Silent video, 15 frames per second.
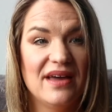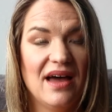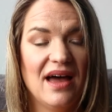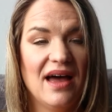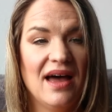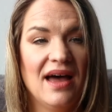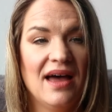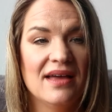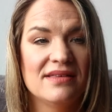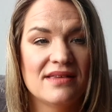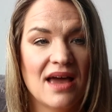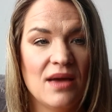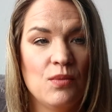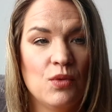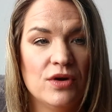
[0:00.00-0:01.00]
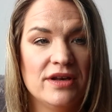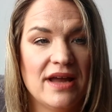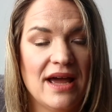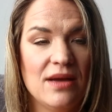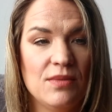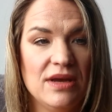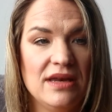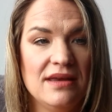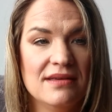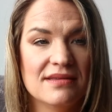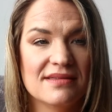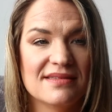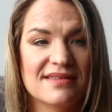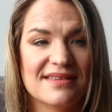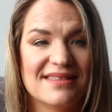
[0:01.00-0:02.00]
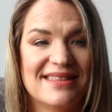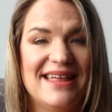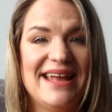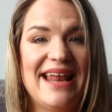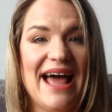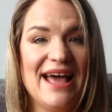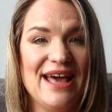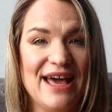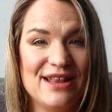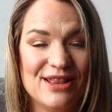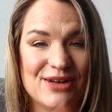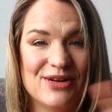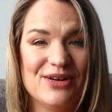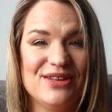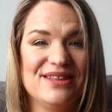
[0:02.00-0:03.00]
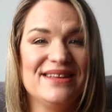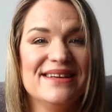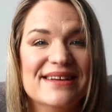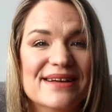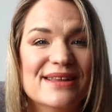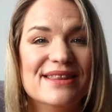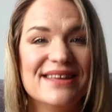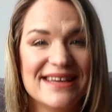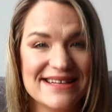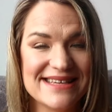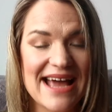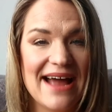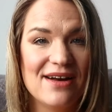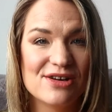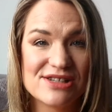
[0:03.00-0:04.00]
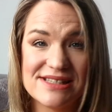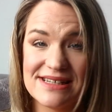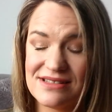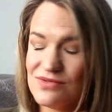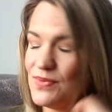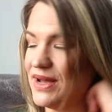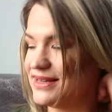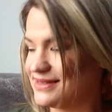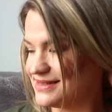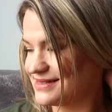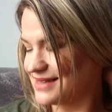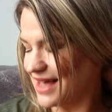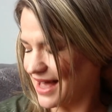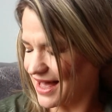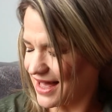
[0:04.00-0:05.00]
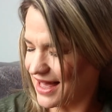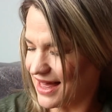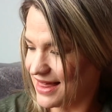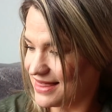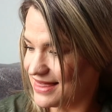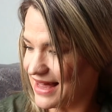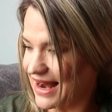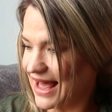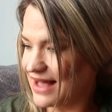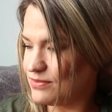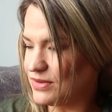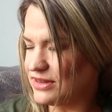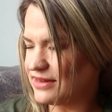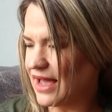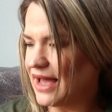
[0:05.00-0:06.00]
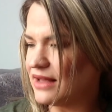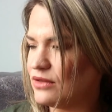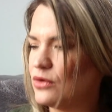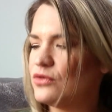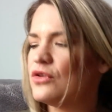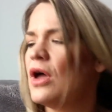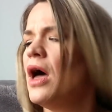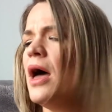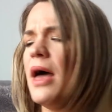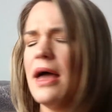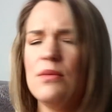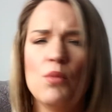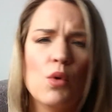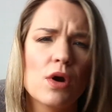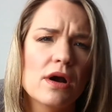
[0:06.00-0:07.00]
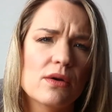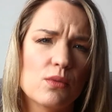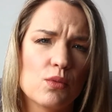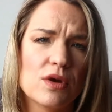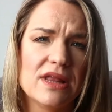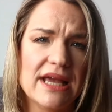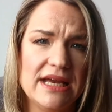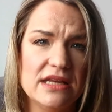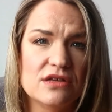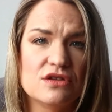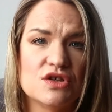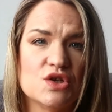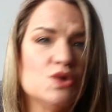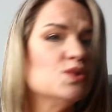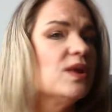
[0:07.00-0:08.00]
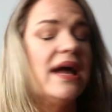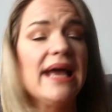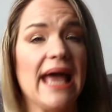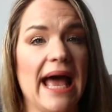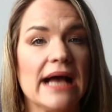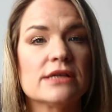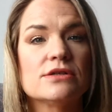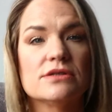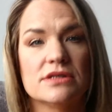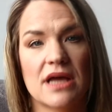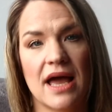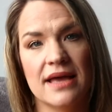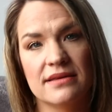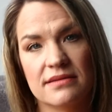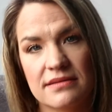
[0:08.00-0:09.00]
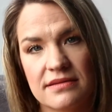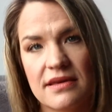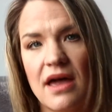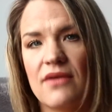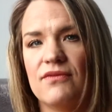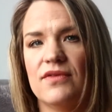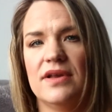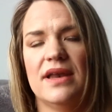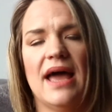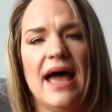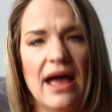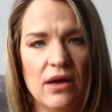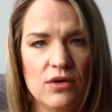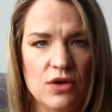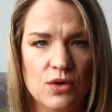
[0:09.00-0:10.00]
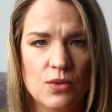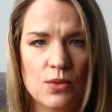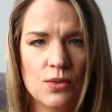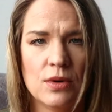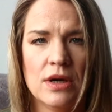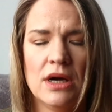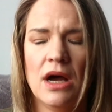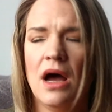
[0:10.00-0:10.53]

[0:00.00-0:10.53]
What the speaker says: type 1 diabetes than I had learned the entire 6 months that I'd been diagnosed, and more related to like exercise and stuff and how you